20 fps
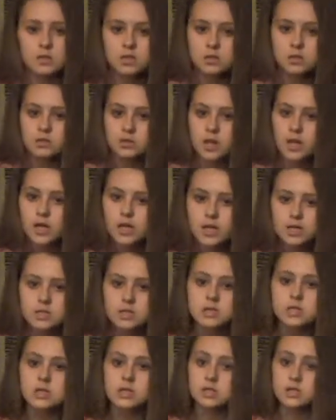Tris.
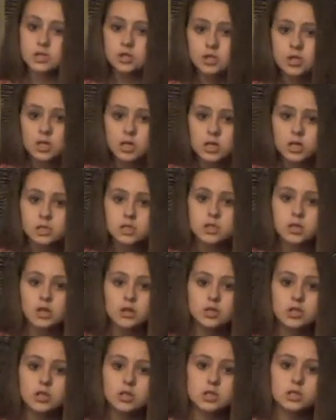This is Tris, so
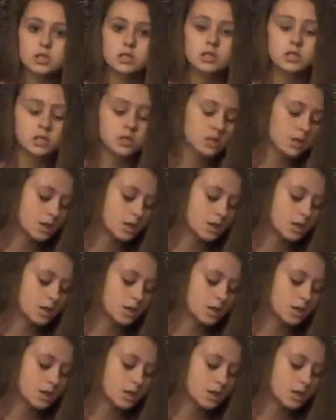she's